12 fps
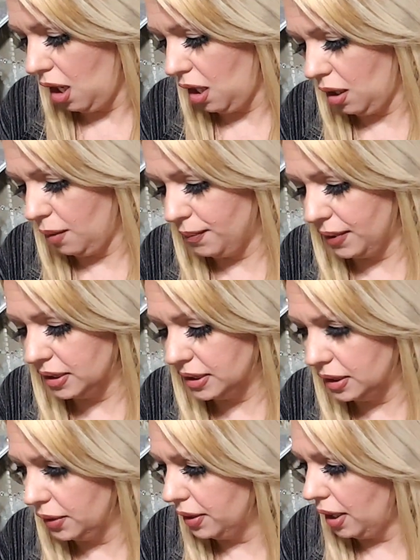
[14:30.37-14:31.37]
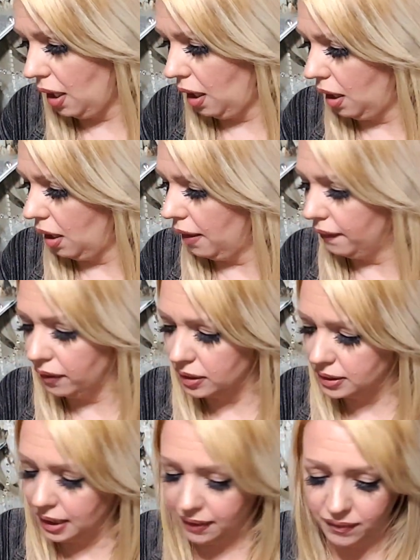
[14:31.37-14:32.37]
Um, so, yeah. And
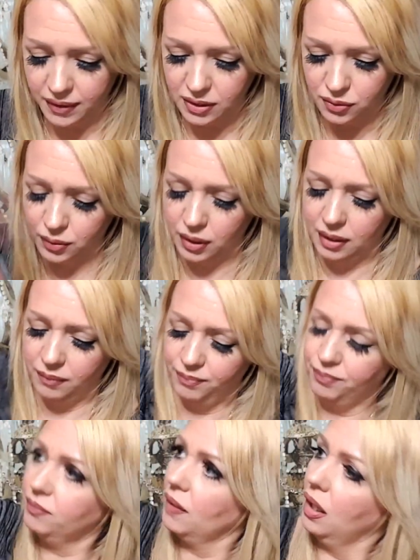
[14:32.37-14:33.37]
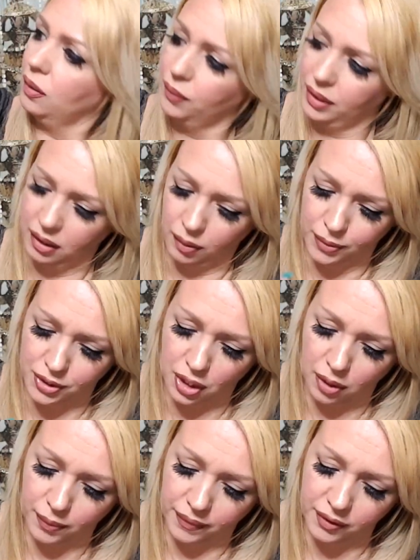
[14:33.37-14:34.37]
there's even this really, I don't want to get on my
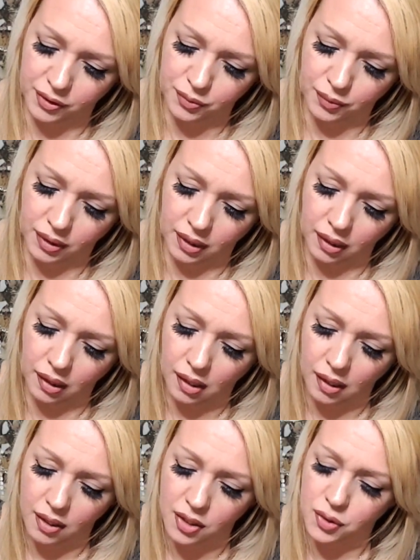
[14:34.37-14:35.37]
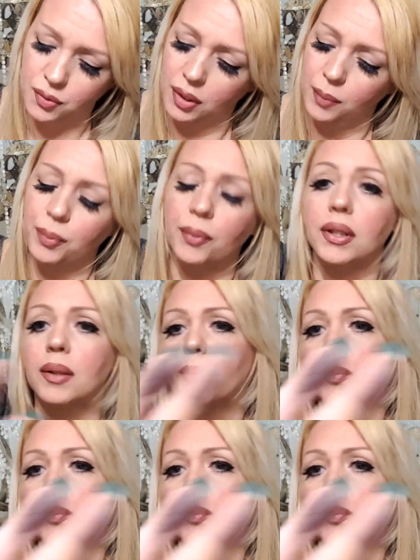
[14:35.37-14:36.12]
shirt, but there's really, it's really pretty